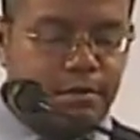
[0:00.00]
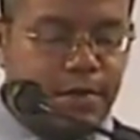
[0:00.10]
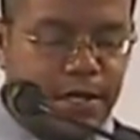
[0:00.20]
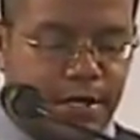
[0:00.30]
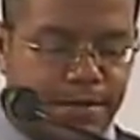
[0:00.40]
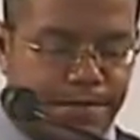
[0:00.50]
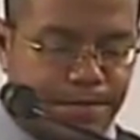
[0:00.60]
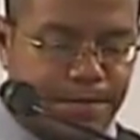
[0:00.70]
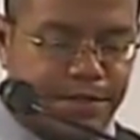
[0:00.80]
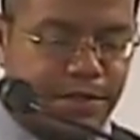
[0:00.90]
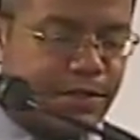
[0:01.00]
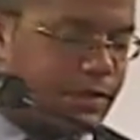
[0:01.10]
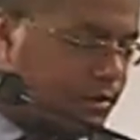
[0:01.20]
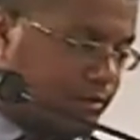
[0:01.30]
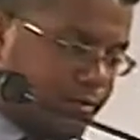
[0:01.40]
um, this
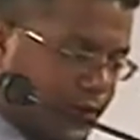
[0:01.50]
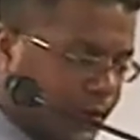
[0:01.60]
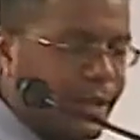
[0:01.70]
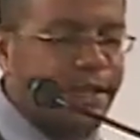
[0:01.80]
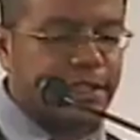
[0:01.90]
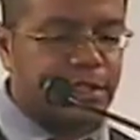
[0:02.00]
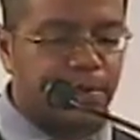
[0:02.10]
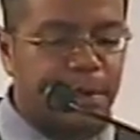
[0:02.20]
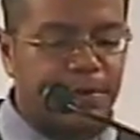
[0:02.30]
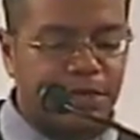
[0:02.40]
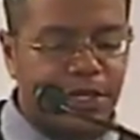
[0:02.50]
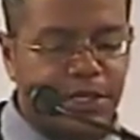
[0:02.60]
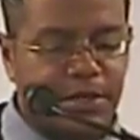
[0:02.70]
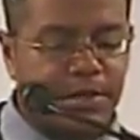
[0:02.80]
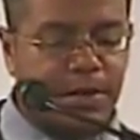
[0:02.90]
is, I mean, that's clear Bible
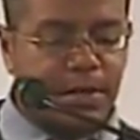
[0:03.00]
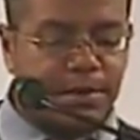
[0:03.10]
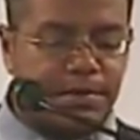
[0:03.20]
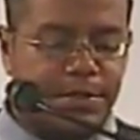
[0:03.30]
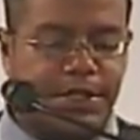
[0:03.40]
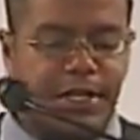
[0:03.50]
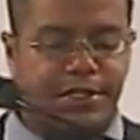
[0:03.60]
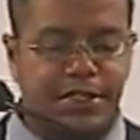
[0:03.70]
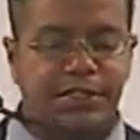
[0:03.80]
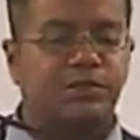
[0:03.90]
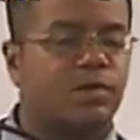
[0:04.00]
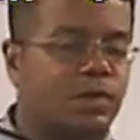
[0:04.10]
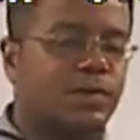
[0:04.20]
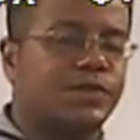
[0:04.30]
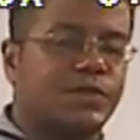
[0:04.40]
teaching. The thing is, this is what
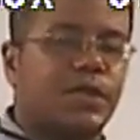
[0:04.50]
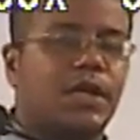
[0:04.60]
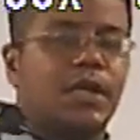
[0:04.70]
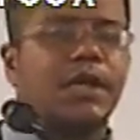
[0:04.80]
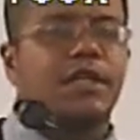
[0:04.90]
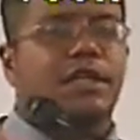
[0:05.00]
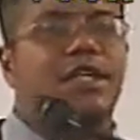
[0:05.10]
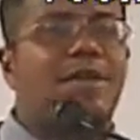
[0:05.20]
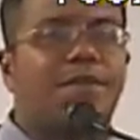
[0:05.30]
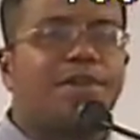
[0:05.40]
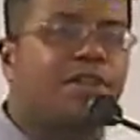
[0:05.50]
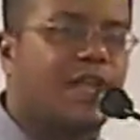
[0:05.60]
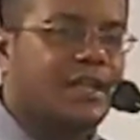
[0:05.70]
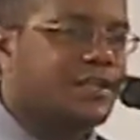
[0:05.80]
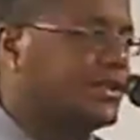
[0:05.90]
was the climate of the
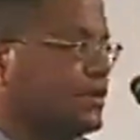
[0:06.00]
day. And this,